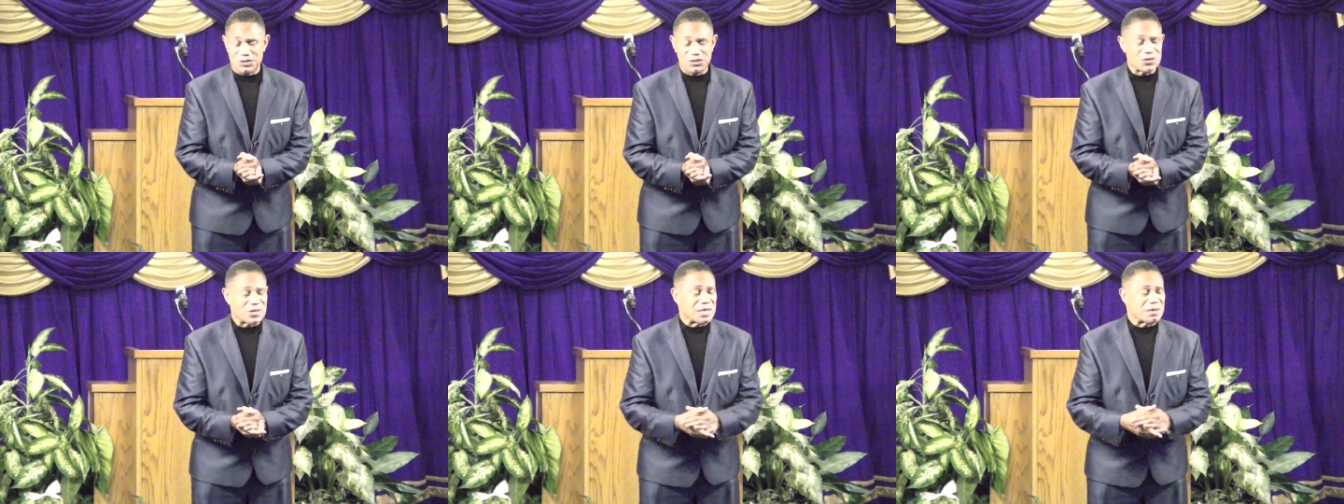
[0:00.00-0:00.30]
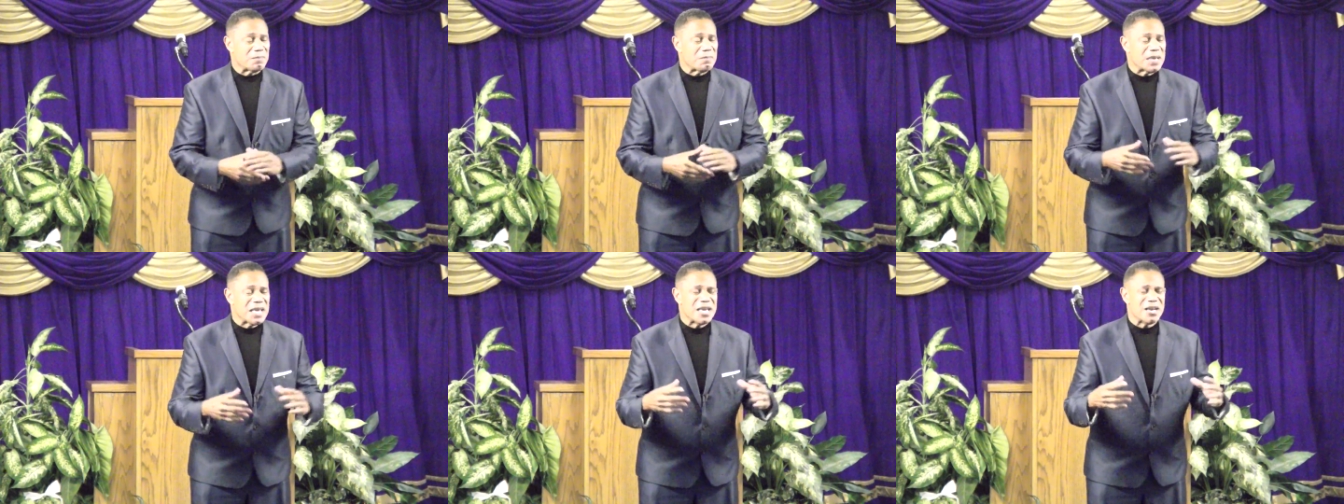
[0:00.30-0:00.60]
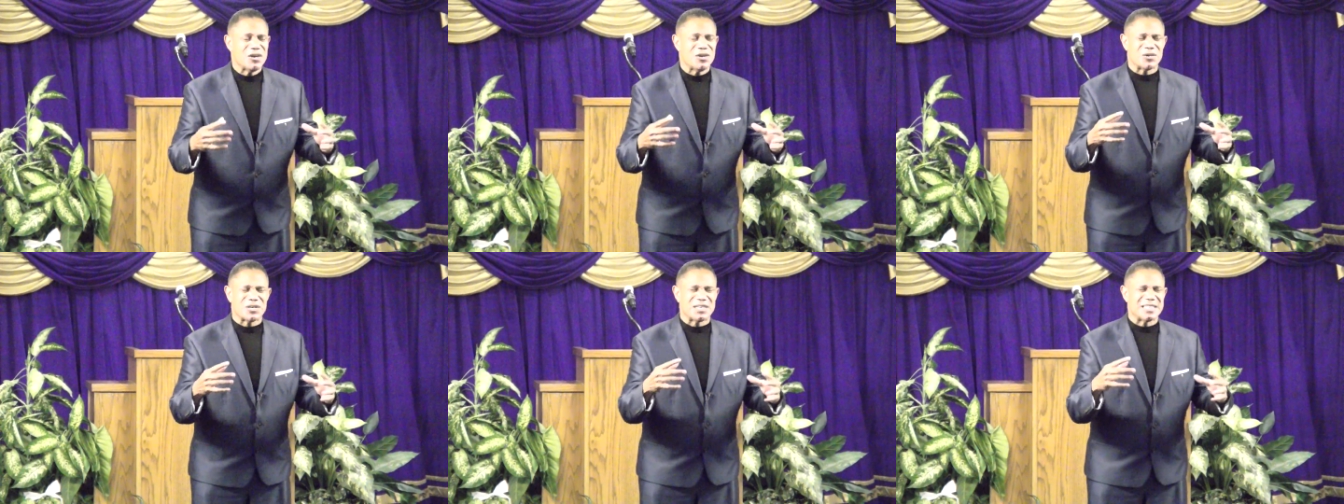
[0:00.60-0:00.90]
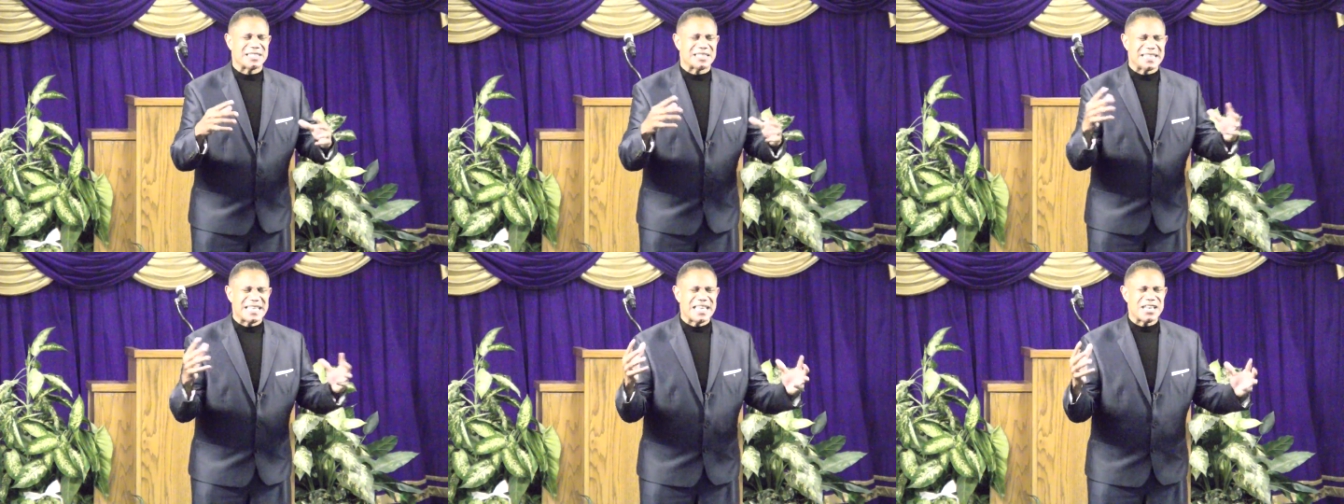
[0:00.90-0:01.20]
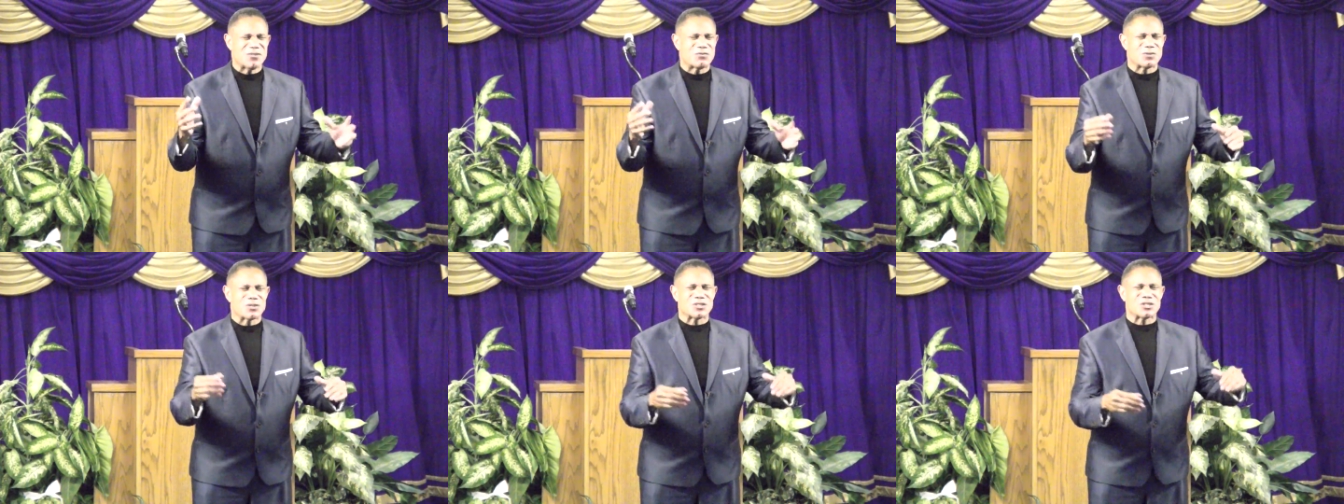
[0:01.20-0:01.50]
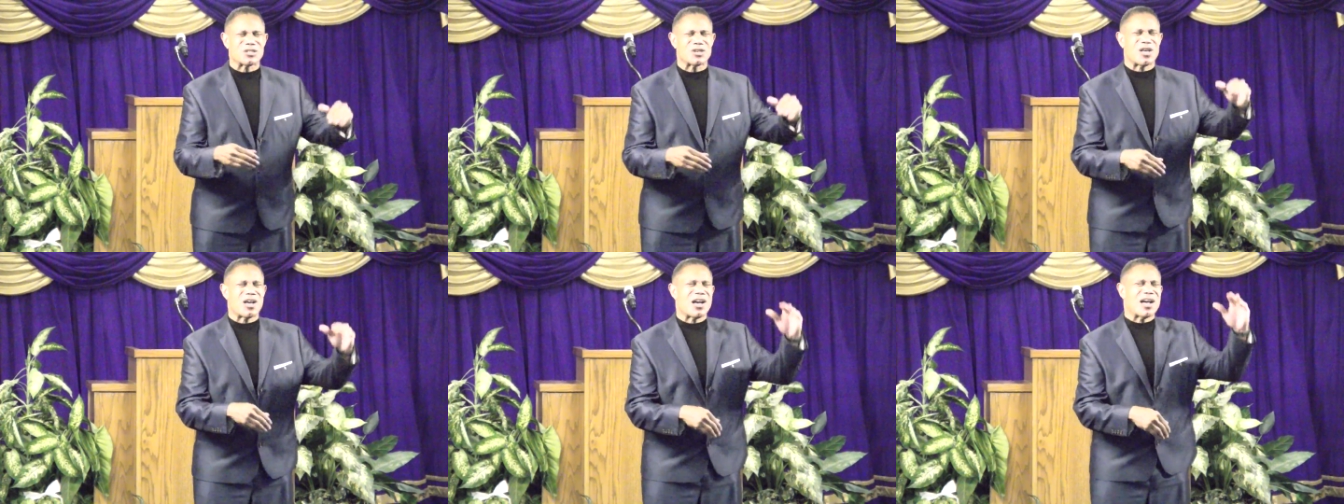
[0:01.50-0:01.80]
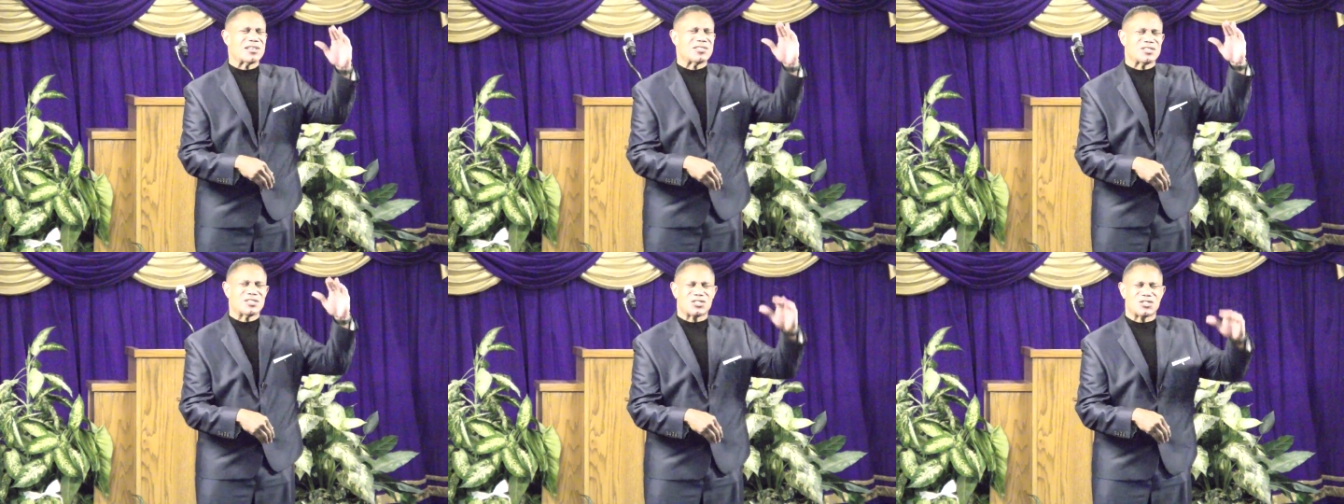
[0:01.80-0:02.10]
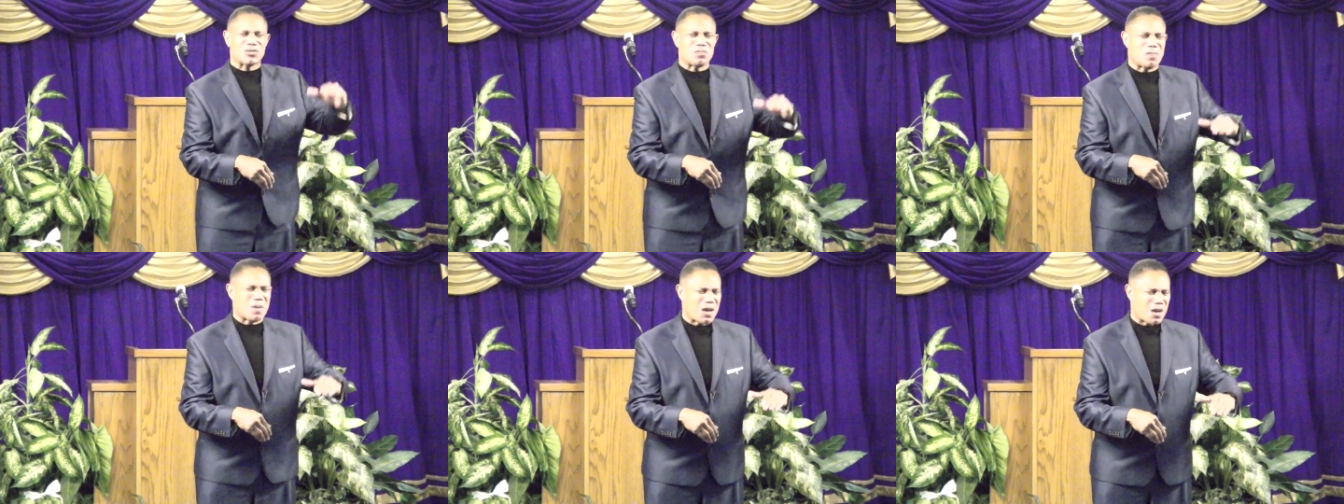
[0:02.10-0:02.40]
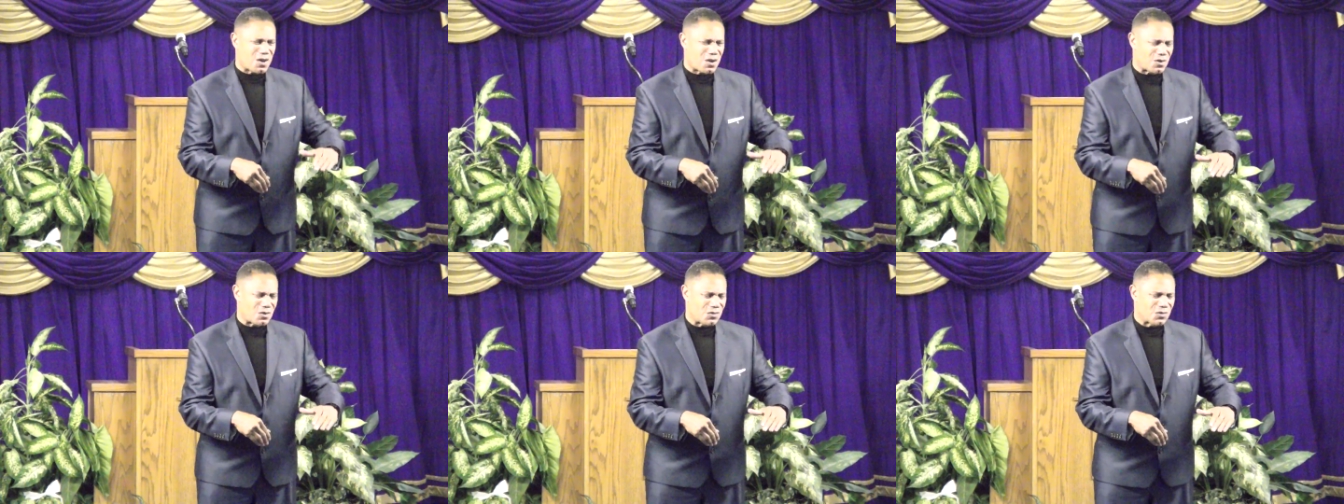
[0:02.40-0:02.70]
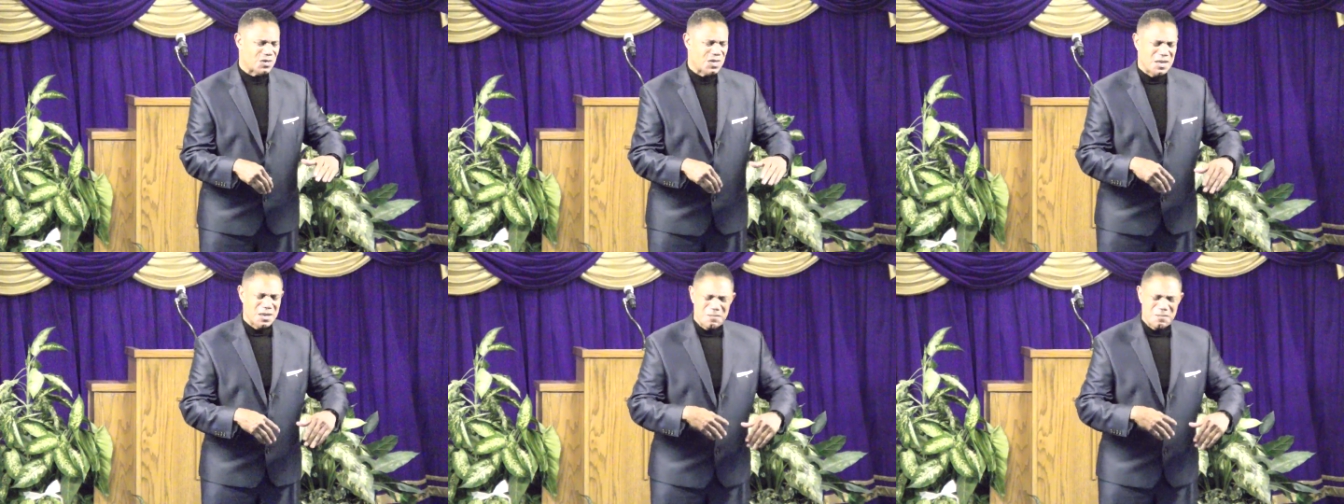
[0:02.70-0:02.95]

You can build cathedrals large or small,